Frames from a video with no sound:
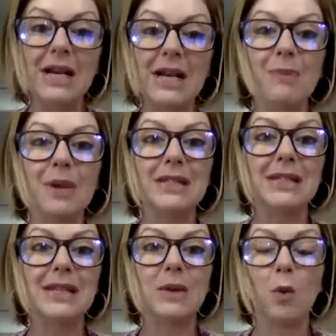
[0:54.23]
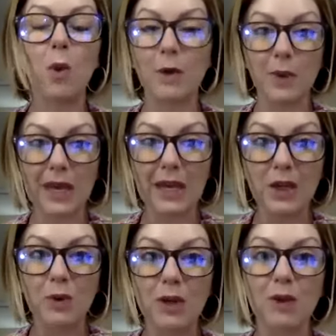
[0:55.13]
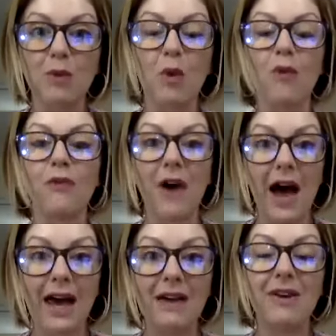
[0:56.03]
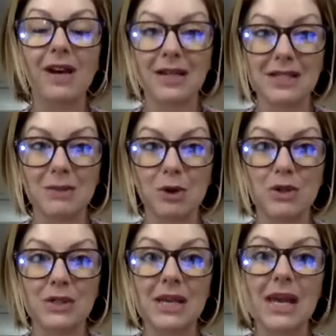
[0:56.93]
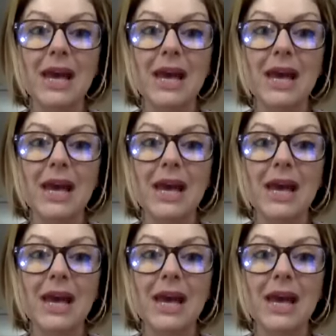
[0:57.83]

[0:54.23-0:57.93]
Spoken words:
because in 1 week you can enroll 5 customers